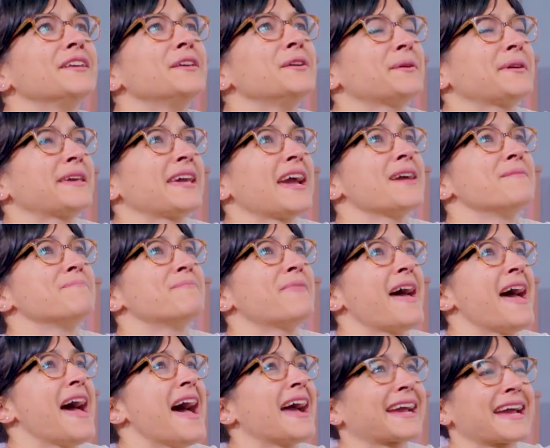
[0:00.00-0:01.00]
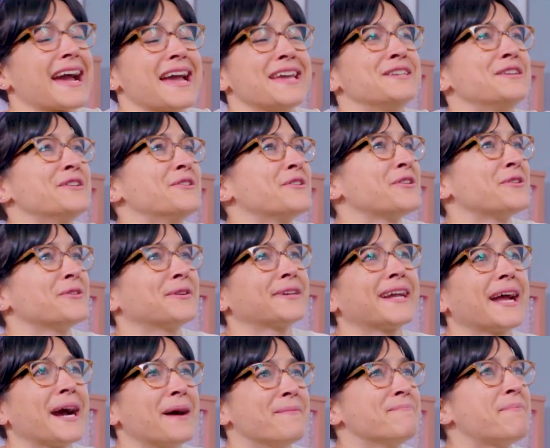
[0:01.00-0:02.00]
You came back. I knew
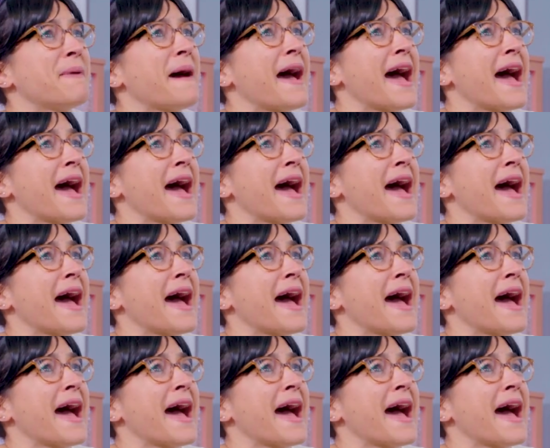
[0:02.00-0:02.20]
you'd come